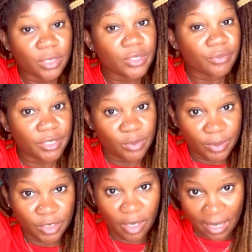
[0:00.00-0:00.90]
to
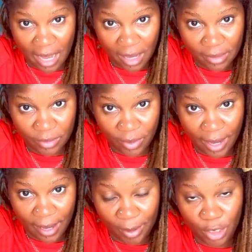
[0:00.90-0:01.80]
retwist your locks,
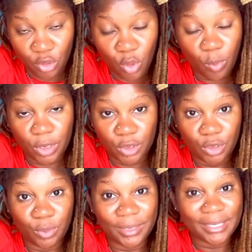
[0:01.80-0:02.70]
okay, but you don't want to
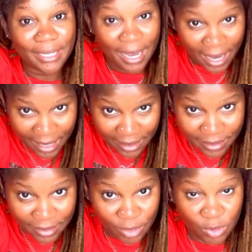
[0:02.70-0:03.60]
do it tight,
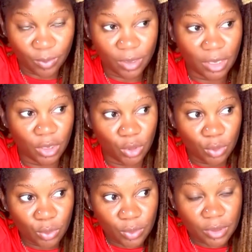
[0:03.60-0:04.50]
you just want a
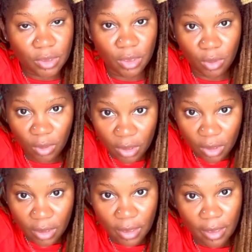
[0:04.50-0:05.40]
loose look,
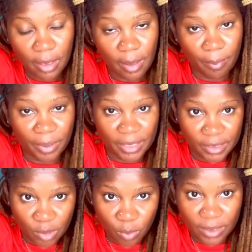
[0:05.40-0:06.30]
but you
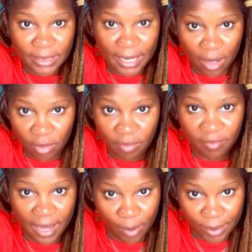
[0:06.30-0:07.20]
still want to get all the
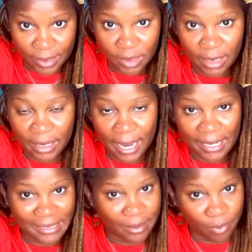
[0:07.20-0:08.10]
flyaways in, kind of
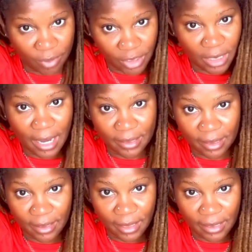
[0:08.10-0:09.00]
separate your locks
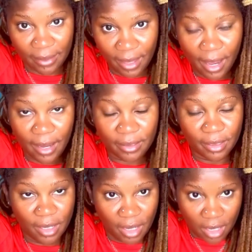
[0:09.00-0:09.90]
and things like that,
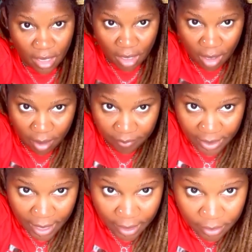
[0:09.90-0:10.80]

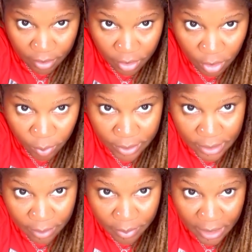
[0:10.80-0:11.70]
then you would
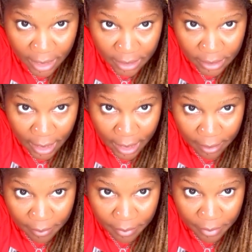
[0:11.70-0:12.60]
simply take your time